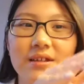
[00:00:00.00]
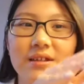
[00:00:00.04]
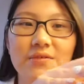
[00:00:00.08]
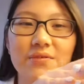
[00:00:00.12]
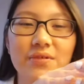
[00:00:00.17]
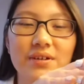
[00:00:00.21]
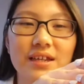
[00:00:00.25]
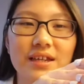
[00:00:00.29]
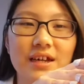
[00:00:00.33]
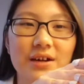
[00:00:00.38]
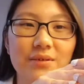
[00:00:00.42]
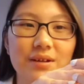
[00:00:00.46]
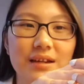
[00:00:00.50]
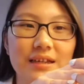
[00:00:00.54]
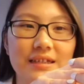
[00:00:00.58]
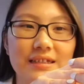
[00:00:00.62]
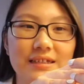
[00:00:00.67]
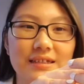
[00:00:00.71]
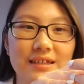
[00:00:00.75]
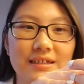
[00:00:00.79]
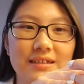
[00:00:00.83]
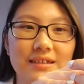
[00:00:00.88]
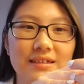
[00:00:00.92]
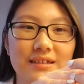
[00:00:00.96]
funny how when I
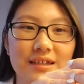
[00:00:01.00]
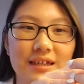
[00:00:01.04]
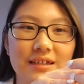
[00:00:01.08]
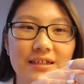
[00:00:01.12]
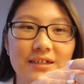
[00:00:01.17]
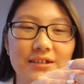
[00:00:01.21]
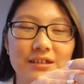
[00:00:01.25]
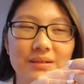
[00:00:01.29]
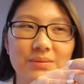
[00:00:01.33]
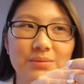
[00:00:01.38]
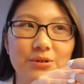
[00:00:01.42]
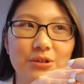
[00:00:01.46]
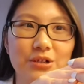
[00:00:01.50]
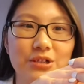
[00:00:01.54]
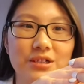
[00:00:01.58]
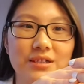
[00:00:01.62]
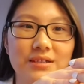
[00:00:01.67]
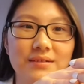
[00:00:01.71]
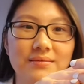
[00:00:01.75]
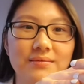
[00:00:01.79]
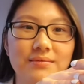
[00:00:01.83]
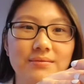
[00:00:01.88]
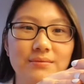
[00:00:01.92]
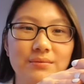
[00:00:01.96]
said 10 nails
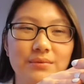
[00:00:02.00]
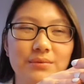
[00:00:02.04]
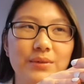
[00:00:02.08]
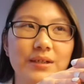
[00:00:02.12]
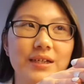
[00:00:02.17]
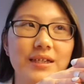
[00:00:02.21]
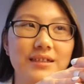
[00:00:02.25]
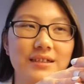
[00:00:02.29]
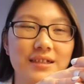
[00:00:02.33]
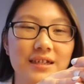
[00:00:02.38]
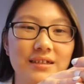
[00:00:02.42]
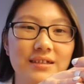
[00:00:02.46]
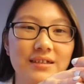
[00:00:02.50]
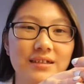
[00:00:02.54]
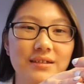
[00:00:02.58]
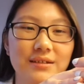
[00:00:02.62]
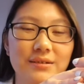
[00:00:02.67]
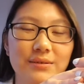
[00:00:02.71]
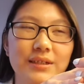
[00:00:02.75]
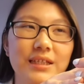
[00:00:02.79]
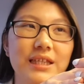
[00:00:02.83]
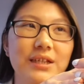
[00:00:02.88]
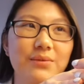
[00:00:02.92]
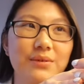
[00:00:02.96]
portion, when we had 10,
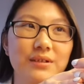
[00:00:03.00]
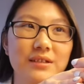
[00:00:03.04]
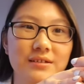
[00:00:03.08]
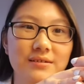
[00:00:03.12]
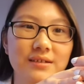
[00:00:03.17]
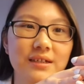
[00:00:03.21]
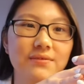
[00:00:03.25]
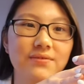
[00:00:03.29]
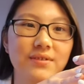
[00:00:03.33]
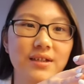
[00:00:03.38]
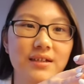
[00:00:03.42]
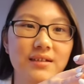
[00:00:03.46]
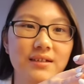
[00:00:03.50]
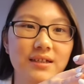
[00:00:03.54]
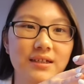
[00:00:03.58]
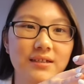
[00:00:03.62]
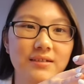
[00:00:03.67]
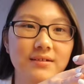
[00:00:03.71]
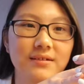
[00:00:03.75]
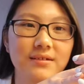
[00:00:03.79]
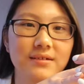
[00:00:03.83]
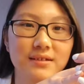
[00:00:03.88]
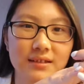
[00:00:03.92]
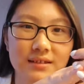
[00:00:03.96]
that we still have 10
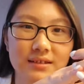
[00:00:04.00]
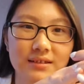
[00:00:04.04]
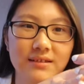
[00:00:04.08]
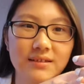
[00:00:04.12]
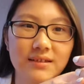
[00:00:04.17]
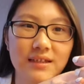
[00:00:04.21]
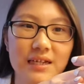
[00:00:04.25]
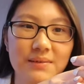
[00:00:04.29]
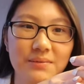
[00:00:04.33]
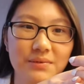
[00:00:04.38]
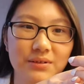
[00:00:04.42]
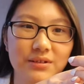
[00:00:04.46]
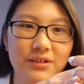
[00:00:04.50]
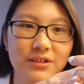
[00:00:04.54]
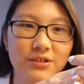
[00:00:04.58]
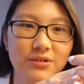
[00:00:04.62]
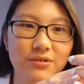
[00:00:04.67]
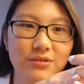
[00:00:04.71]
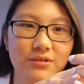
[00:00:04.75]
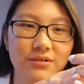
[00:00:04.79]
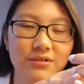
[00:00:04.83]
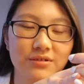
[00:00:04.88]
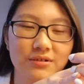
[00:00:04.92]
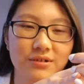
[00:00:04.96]
nails, the time went to
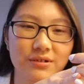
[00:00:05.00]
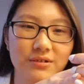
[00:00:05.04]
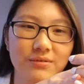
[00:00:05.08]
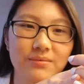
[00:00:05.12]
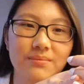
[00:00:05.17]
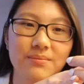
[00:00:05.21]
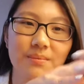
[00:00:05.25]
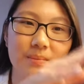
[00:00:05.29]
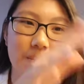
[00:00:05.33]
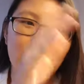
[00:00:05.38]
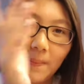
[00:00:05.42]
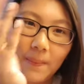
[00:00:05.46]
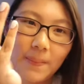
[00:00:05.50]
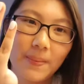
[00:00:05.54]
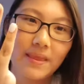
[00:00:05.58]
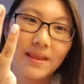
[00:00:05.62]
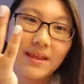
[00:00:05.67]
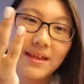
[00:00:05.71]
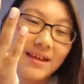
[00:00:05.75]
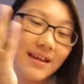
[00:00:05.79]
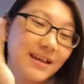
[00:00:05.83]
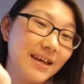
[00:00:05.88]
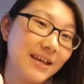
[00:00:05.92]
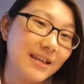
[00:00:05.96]
2, 2, 2.
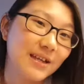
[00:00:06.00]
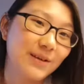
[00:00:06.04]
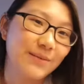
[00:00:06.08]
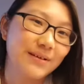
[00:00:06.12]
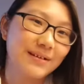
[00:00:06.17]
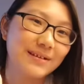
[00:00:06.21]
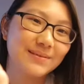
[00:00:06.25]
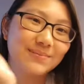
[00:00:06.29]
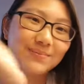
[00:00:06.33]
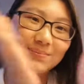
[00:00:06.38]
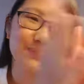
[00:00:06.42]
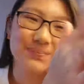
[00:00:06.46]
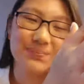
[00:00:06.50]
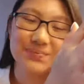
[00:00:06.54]
Anyways,